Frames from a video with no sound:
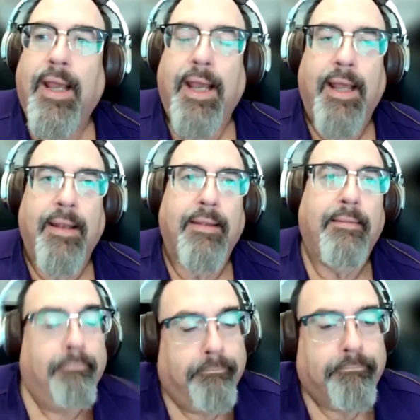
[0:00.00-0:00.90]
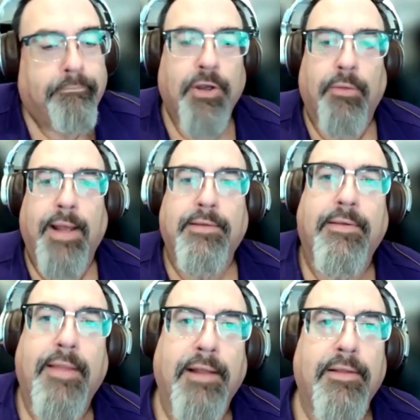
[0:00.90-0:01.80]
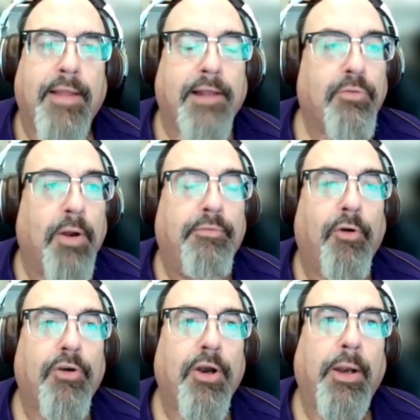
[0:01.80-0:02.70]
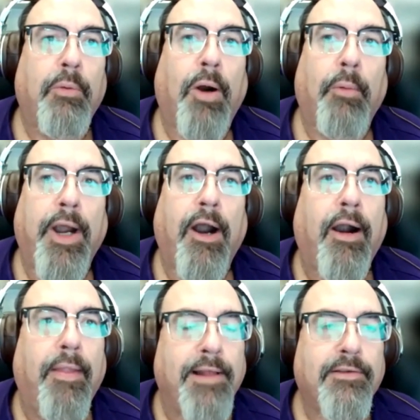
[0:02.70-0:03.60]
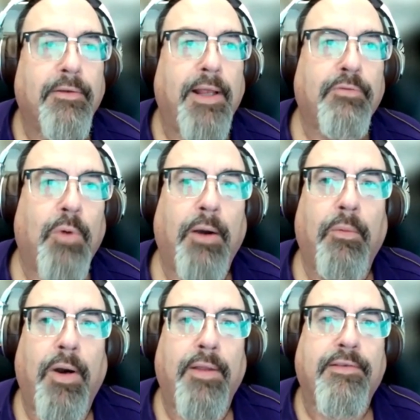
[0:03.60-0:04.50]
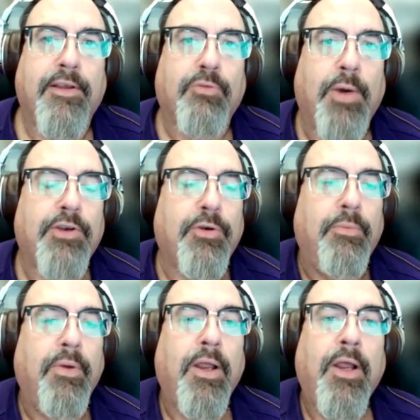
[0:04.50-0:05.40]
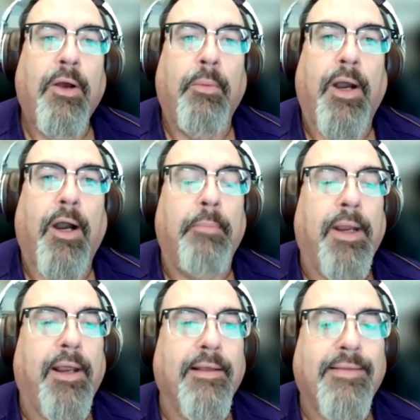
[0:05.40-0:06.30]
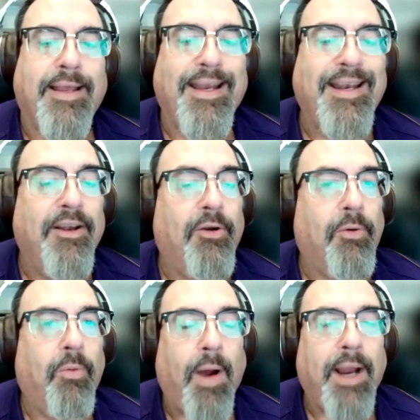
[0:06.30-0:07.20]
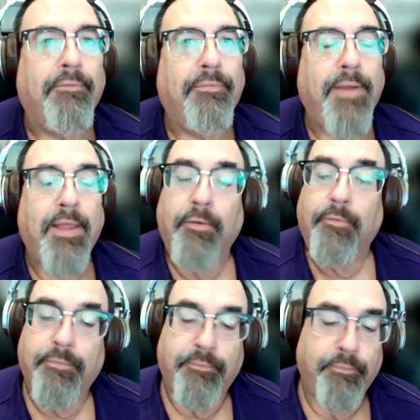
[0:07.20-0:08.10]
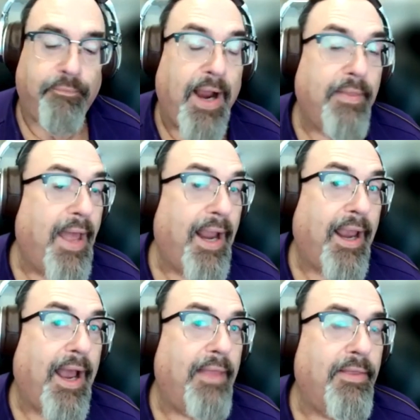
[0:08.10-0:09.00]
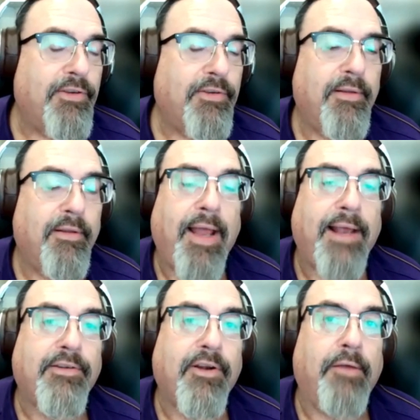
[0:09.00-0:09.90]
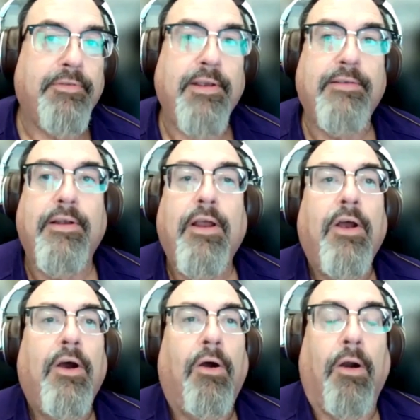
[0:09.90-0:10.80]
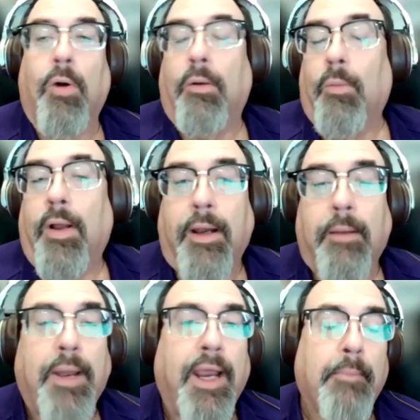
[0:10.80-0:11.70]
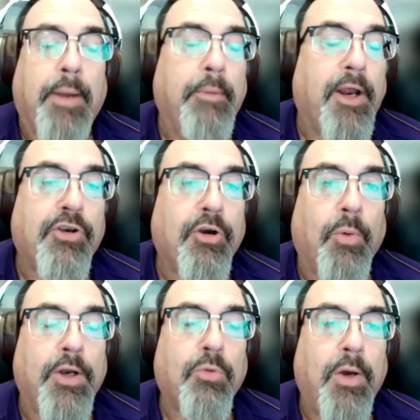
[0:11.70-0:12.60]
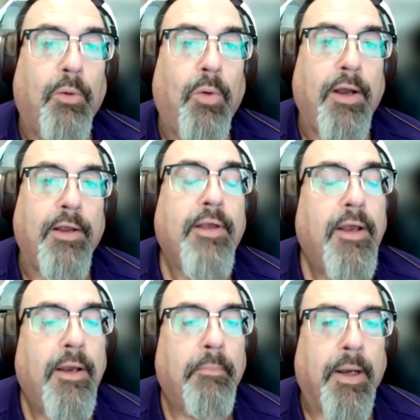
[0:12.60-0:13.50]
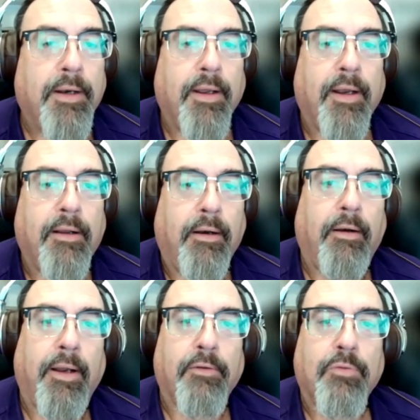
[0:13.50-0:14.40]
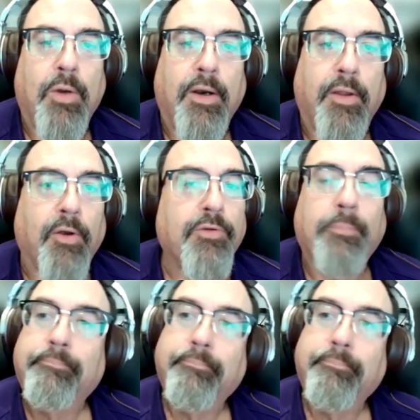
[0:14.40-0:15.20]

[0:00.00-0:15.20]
And so that's unfortunately where we are, and that's why we're in the situation we are because they didn't quite either find that guy this last off season or weren't willing to pay him. I'm not sure which one it was, but clearly it was one of those.